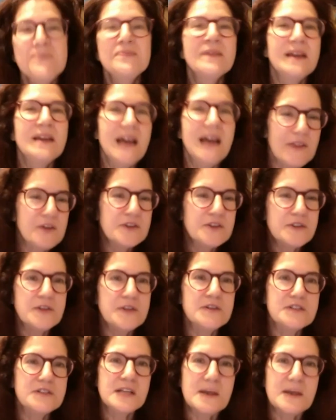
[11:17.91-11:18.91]
And
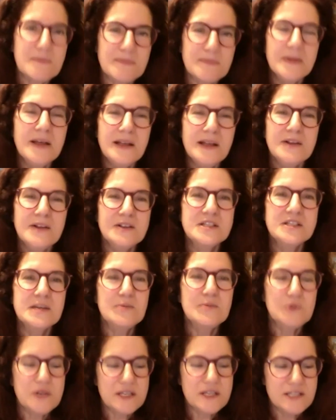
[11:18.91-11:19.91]
there's some
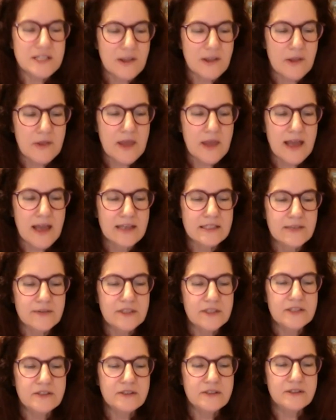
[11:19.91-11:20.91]
reason that the
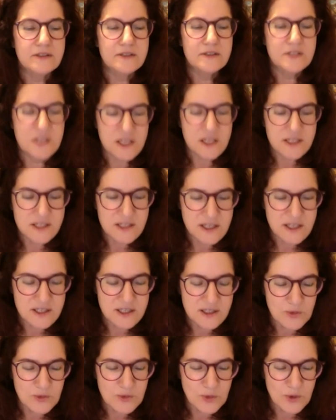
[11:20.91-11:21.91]
activity just
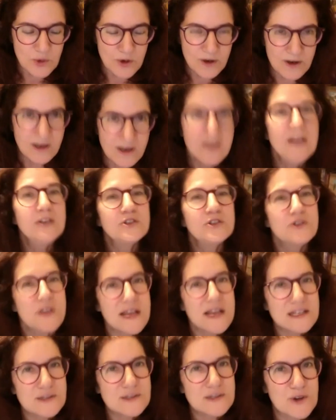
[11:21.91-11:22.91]
doesn't work. So
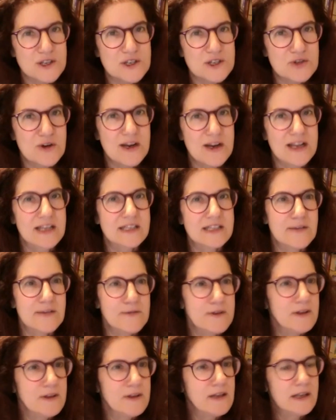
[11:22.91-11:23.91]
that's frustrating because I
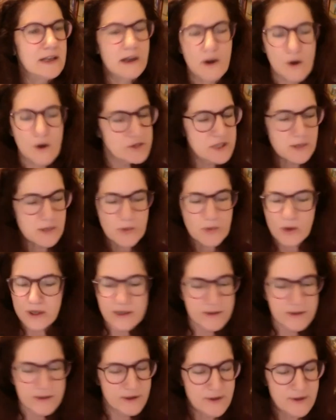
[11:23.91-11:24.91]
feel like, oh, somewhere
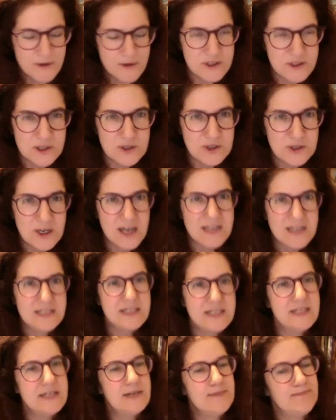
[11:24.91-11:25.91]
in there's a good
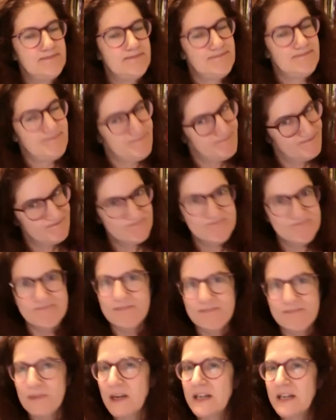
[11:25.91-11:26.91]
idea,
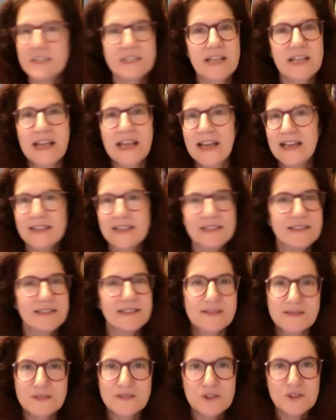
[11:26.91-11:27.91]
but I just can't
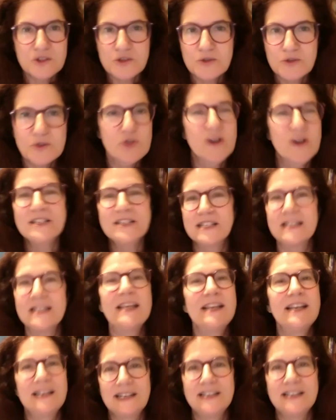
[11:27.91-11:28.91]

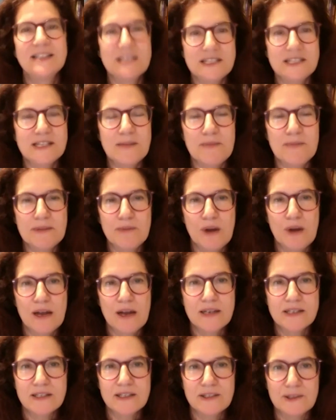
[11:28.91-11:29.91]
translate it into something
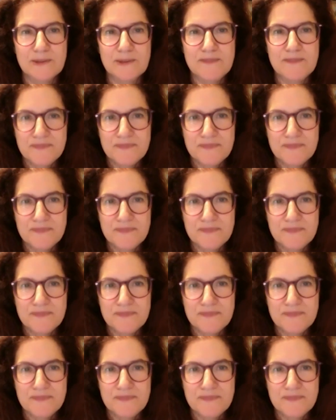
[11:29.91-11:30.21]
practical.